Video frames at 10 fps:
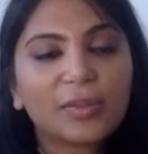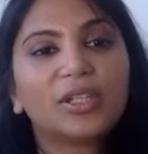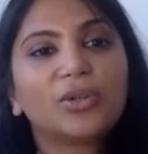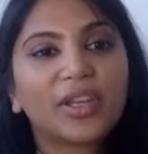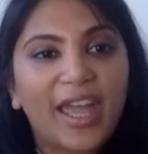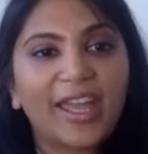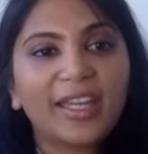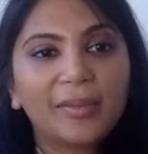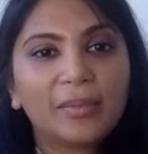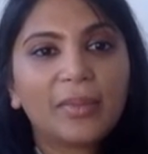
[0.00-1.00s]
be your
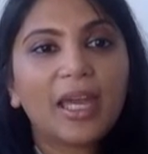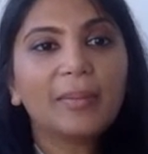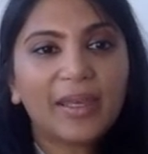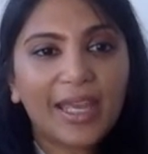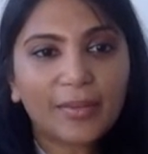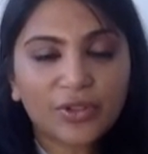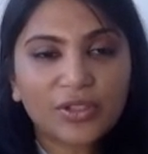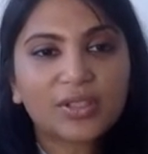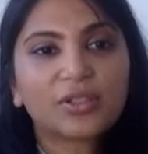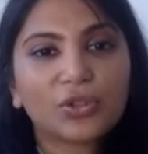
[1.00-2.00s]
game, and being able to
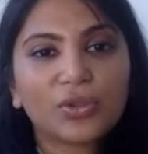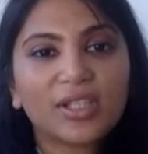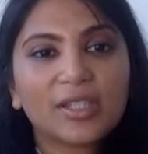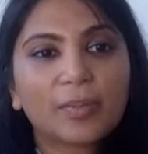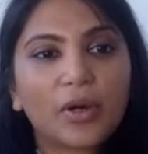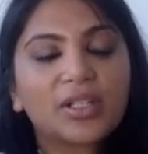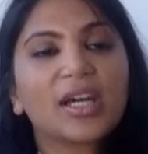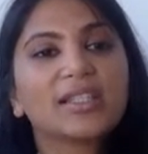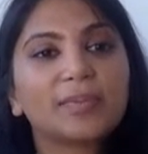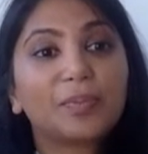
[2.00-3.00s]
do this
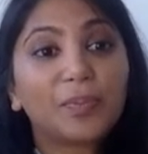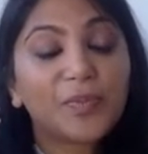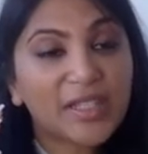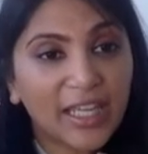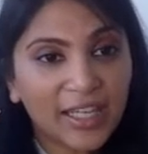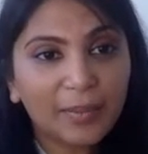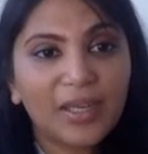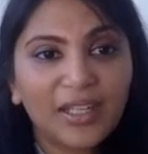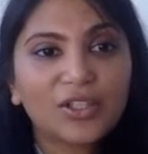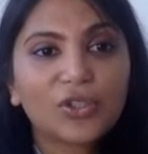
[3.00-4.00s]
podcast and stay
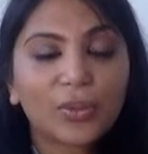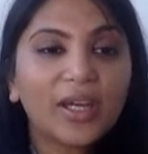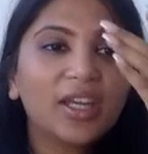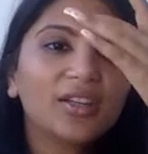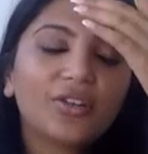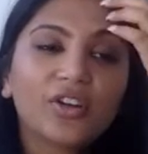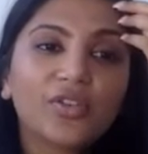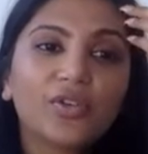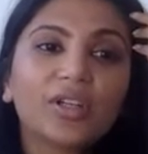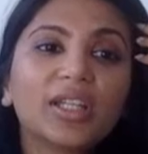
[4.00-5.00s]
committed to it
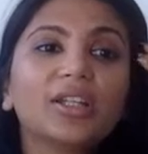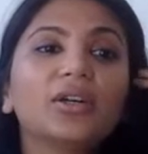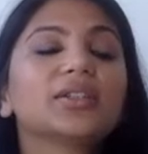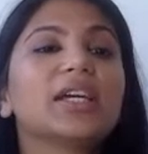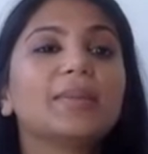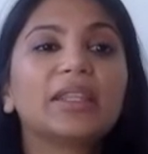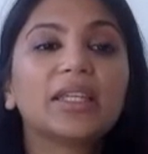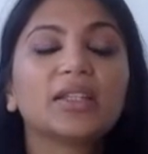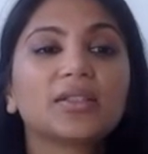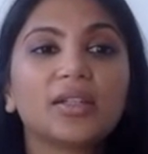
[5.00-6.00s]
over a really long time, I
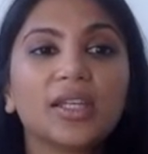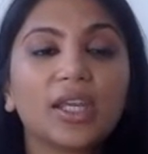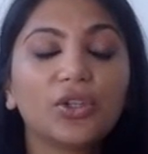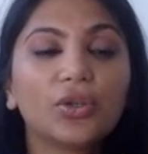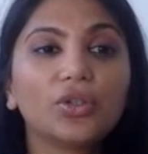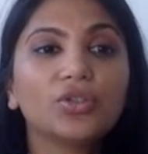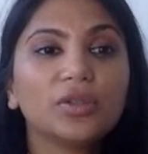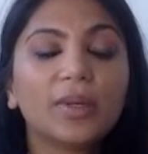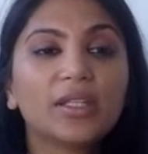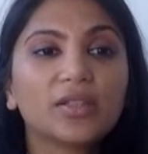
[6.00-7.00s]
think is going to get you huge
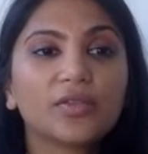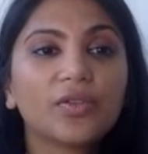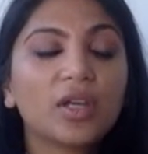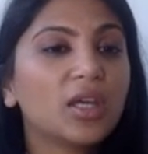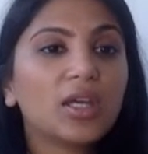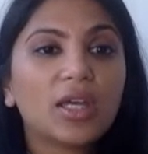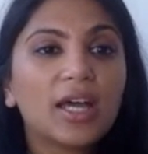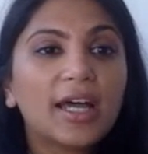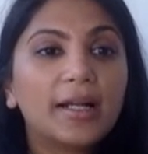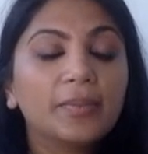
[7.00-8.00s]
amounts of
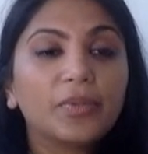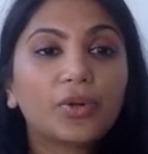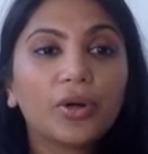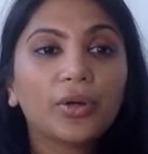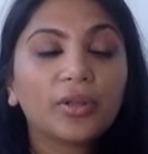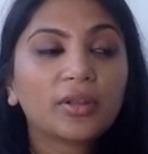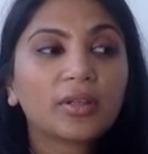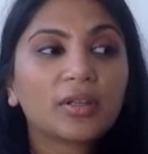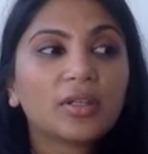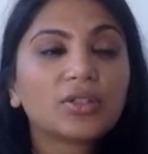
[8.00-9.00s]
growth.
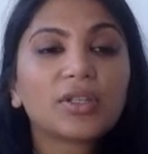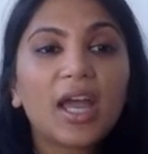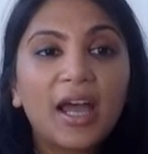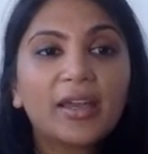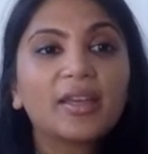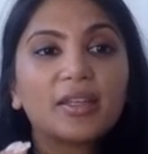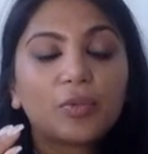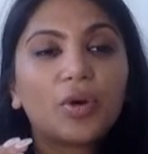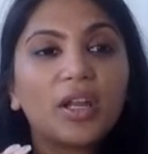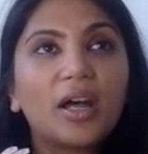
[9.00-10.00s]
So yeah,
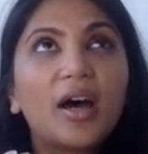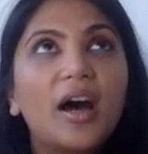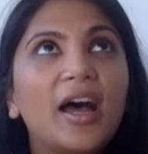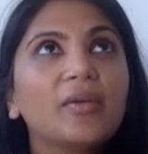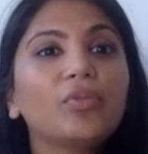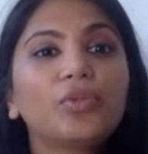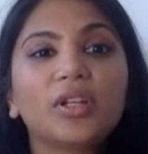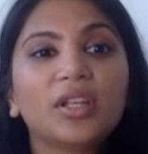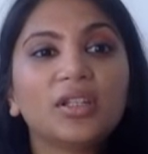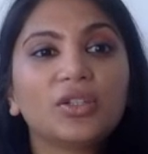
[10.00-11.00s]
I
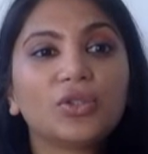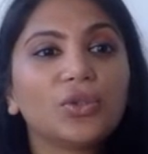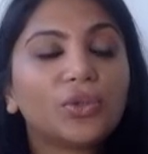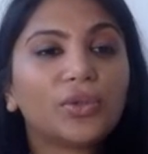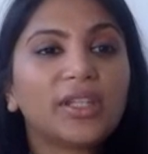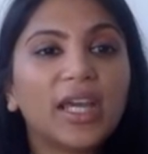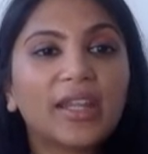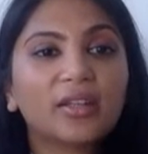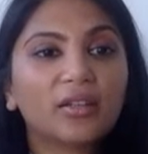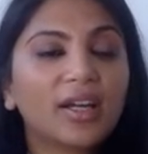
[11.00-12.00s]
wouldn't do the
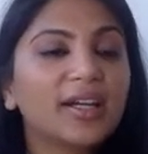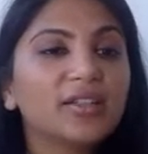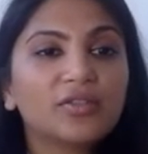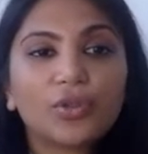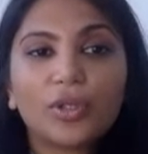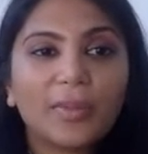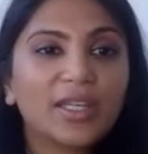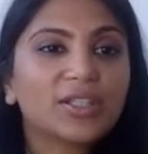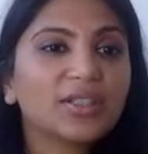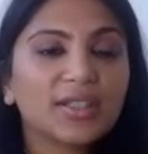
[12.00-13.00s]
other kind of
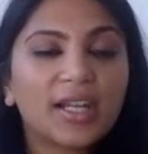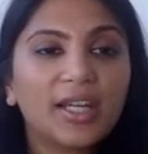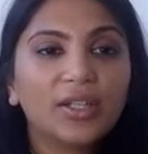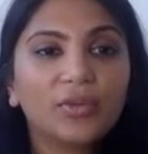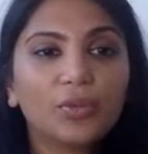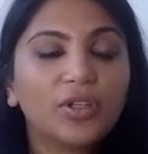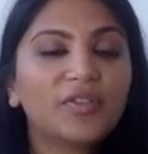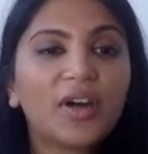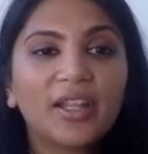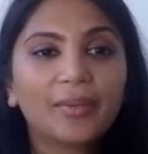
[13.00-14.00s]
automations that I would
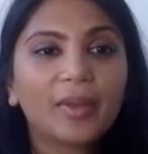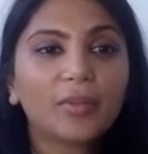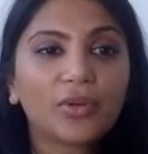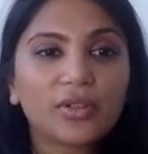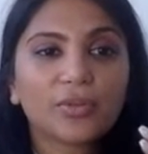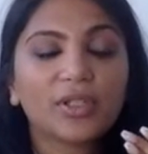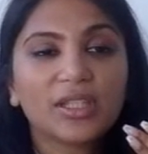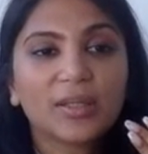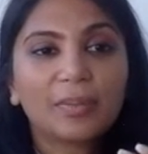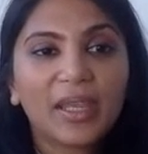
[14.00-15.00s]
for other people, because when it's
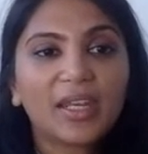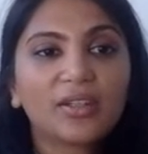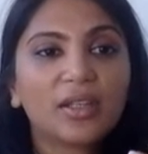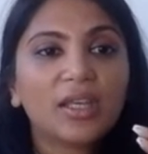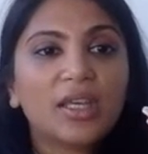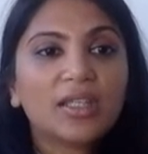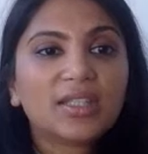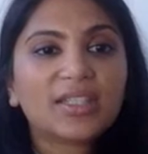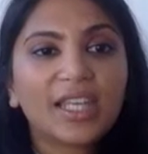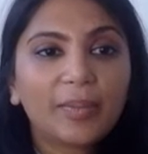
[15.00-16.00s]
a
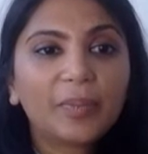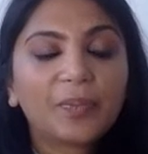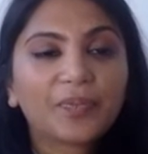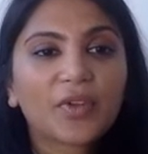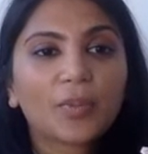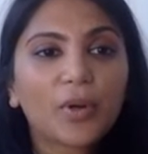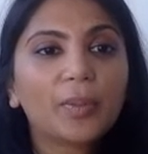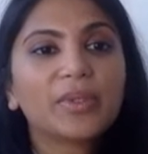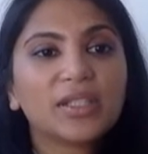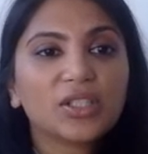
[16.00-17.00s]
B2C
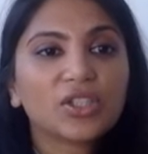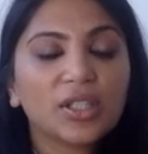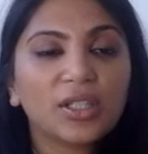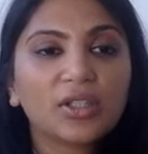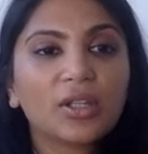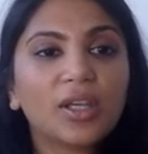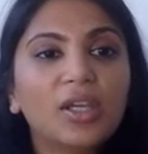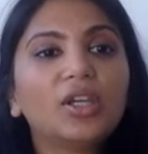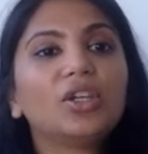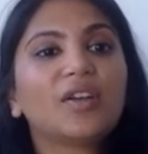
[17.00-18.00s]
proposition,
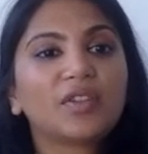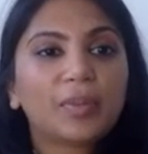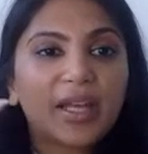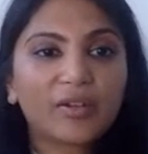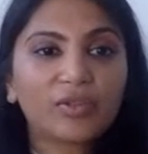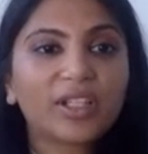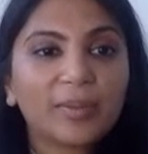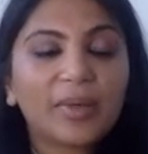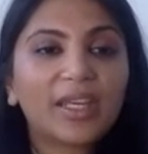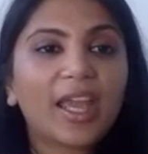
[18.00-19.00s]
you have to play a really
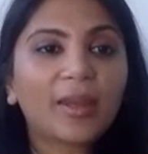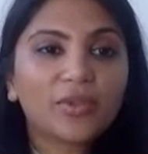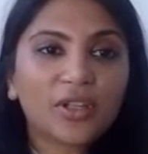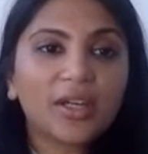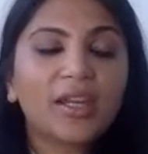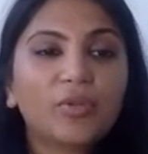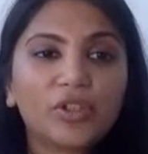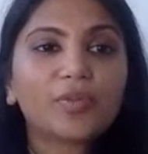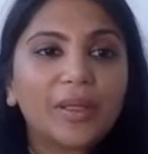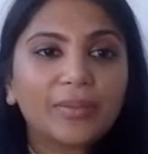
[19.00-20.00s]
big game, and
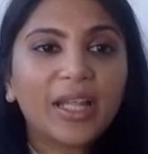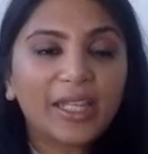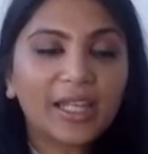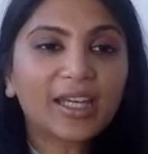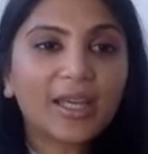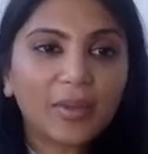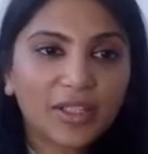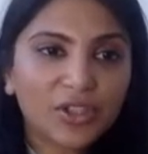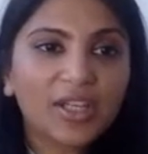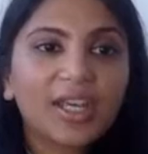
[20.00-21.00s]
you've been playing that game,
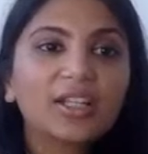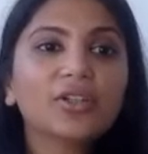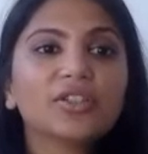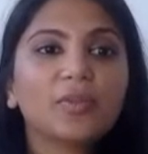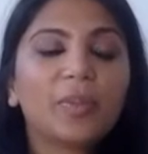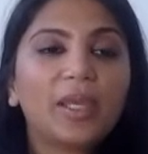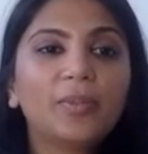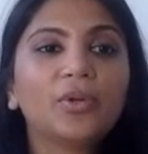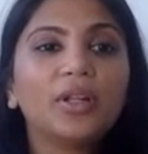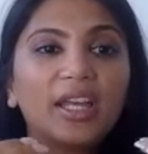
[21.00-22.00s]
try and get lots of
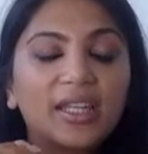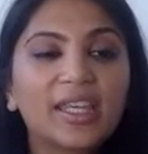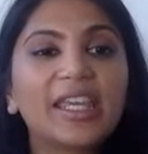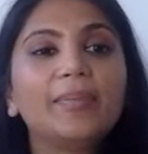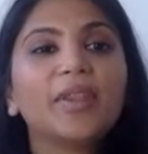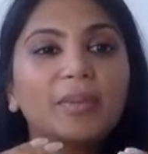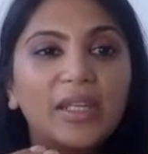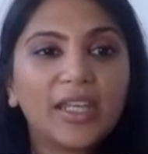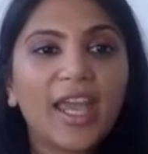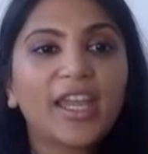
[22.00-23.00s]
people and keep them
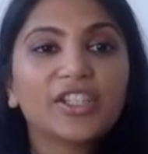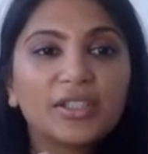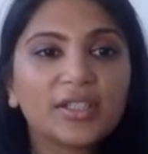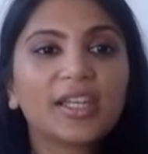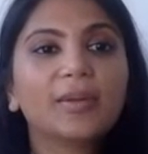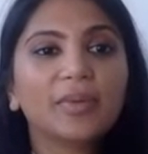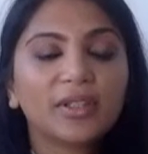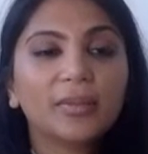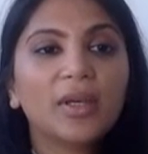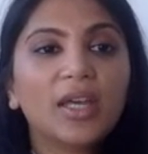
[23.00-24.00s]
engaged and keep
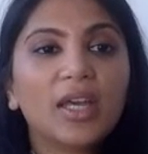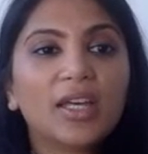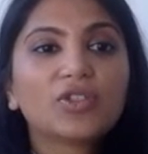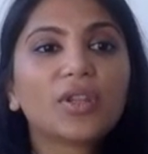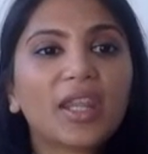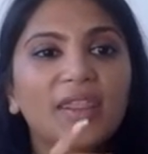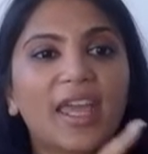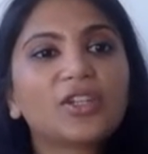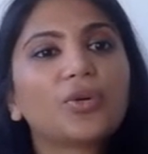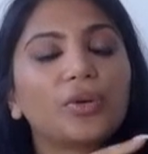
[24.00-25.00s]
them so that
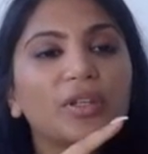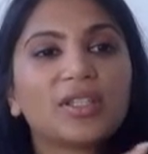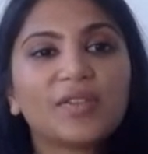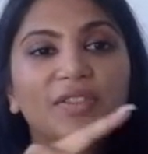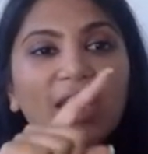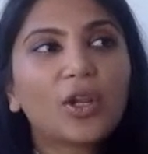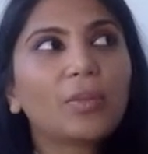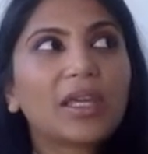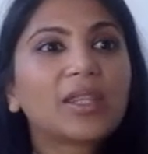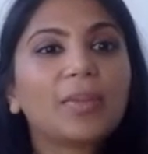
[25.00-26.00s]
they talk, because if they don't
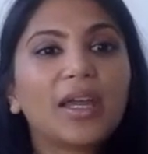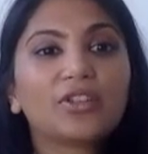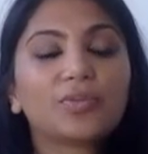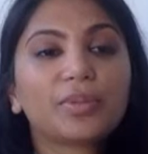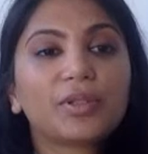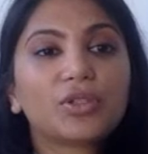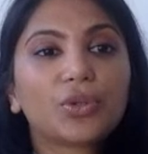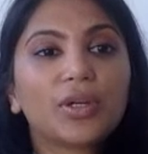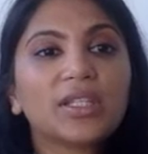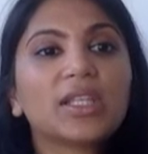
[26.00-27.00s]
make the buying
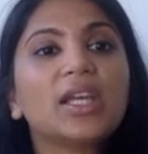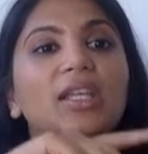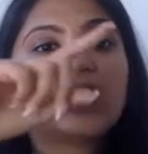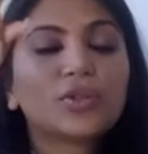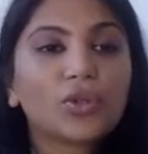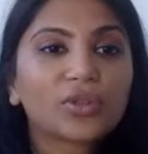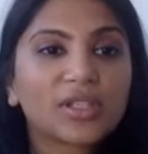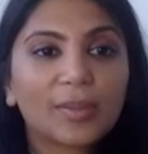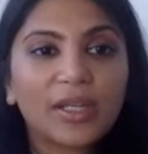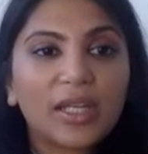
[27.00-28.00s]
choice, they'll talk to
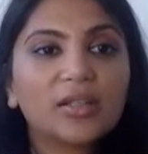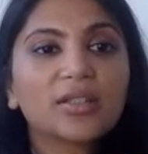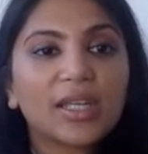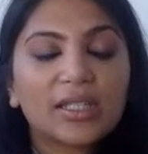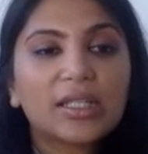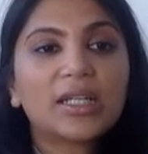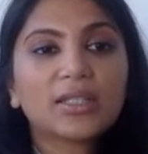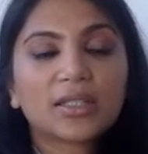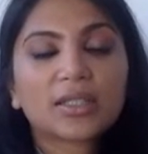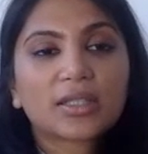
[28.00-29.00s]
someone else that
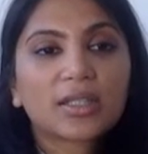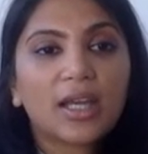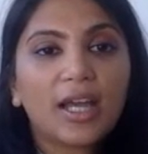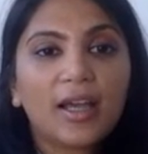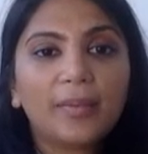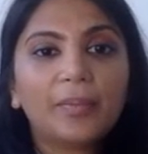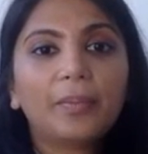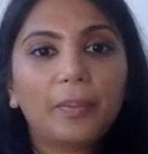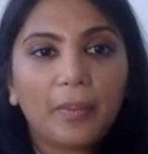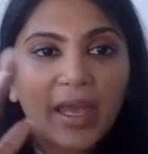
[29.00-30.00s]
does
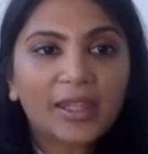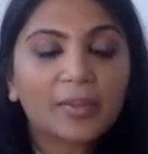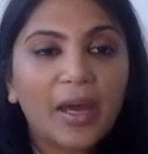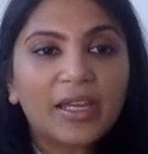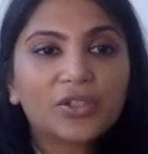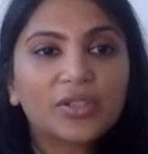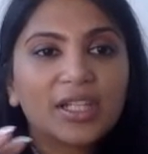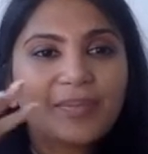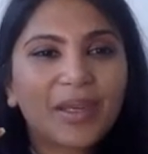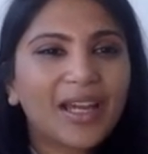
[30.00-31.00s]
make the buying,
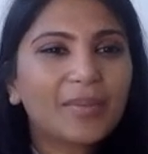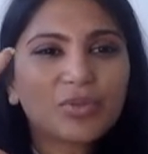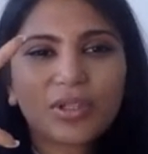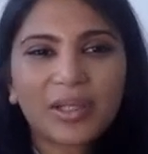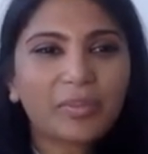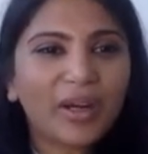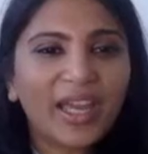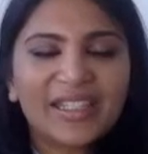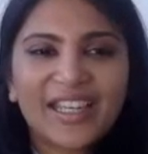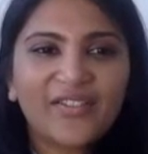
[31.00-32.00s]
and it becomes really
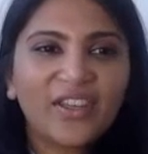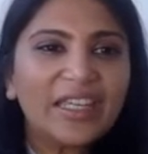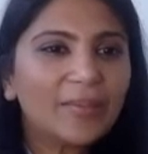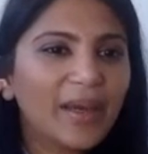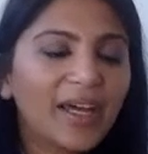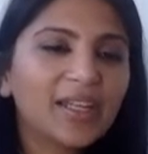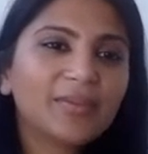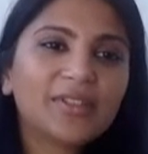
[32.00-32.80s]
brand heavy about